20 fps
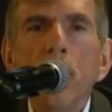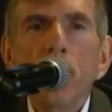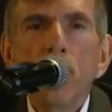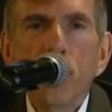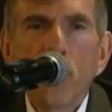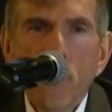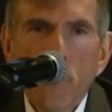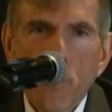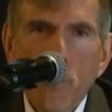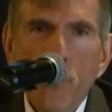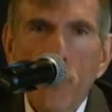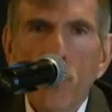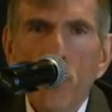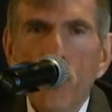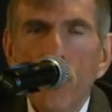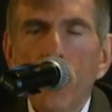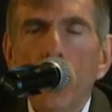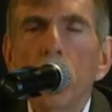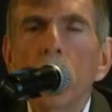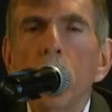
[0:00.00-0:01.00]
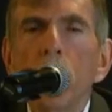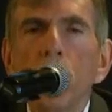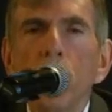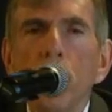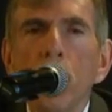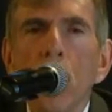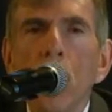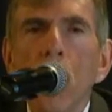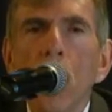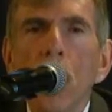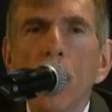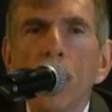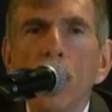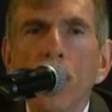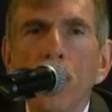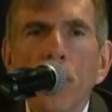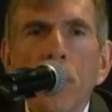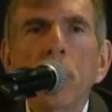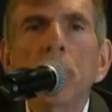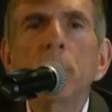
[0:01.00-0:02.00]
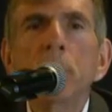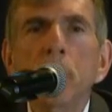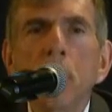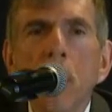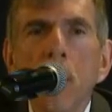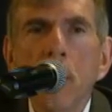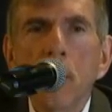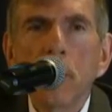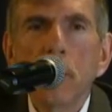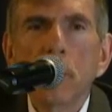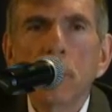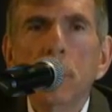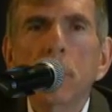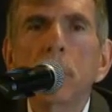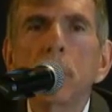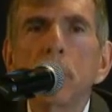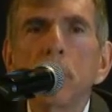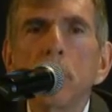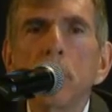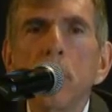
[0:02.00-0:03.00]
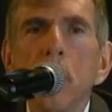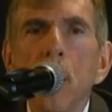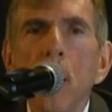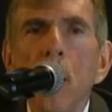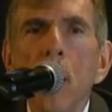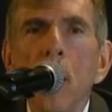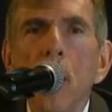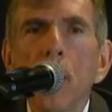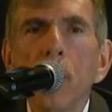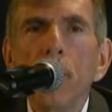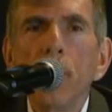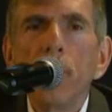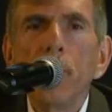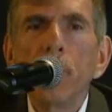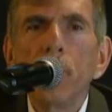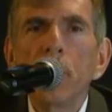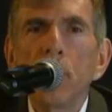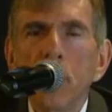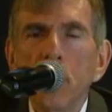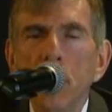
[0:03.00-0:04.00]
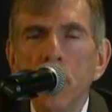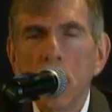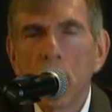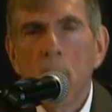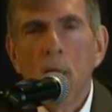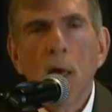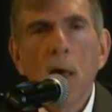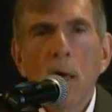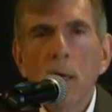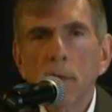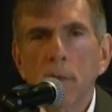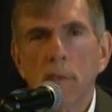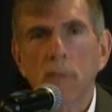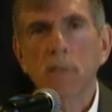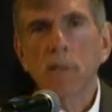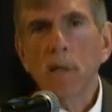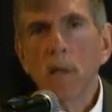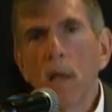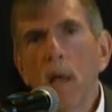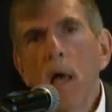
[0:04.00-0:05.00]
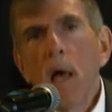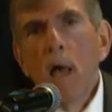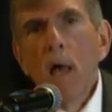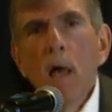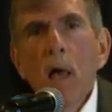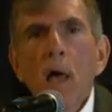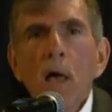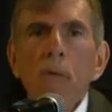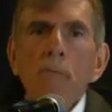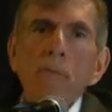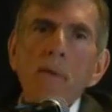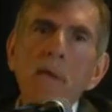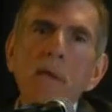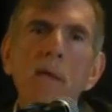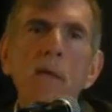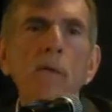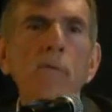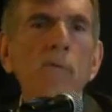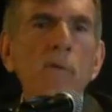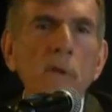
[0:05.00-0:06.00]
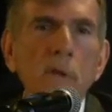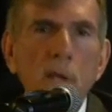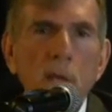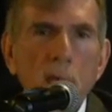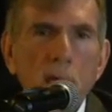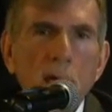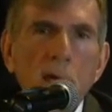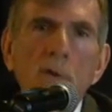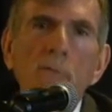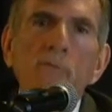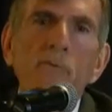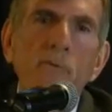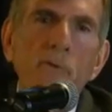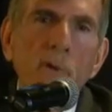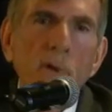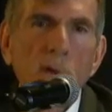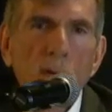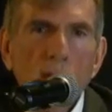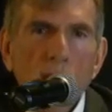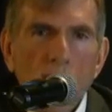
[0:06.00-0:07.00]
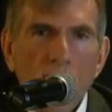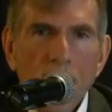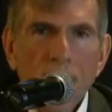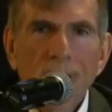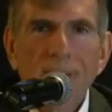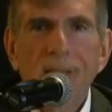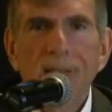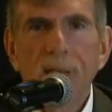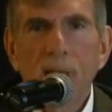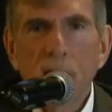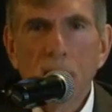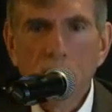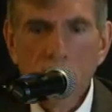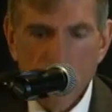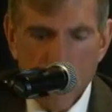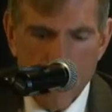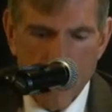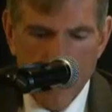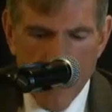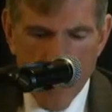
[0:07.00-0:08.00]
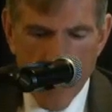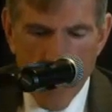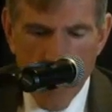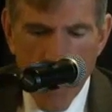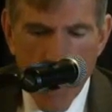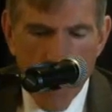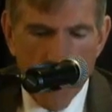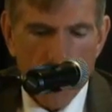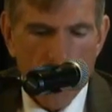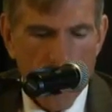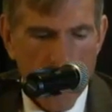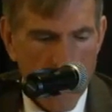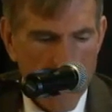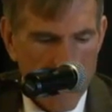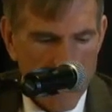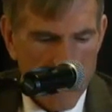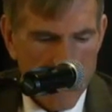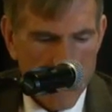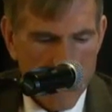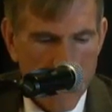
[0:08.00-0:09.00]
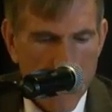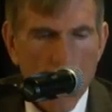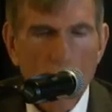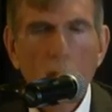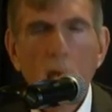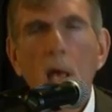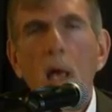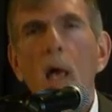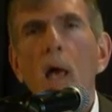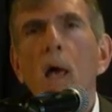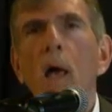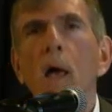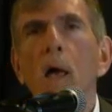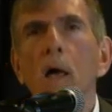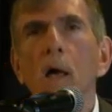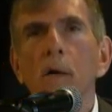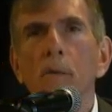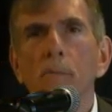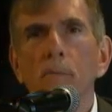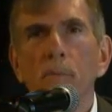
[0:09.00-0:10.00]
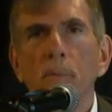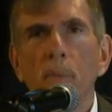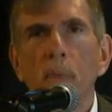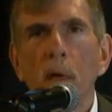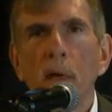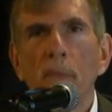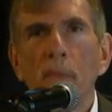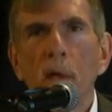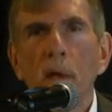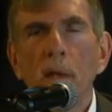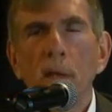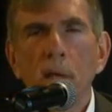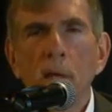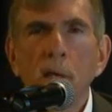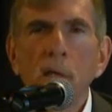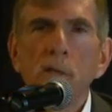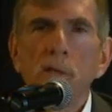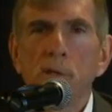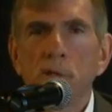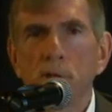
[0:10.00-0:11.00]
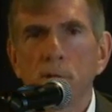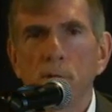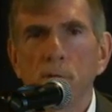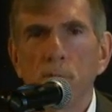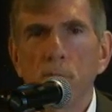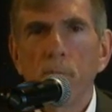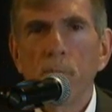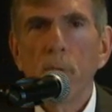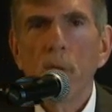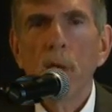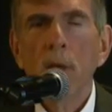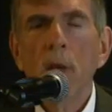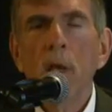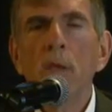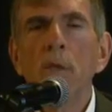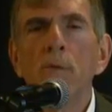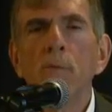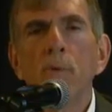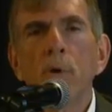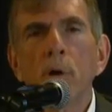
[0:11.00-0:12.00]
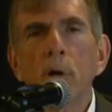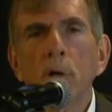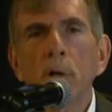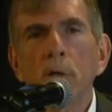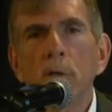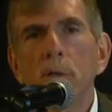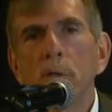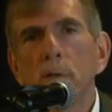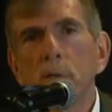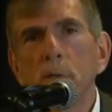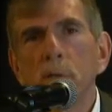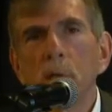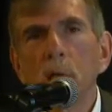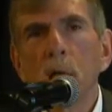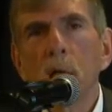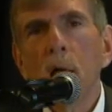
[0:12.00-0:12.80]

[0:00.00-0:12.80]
to your state's DDS, even if it seems pretty obvious that they need to. In other words,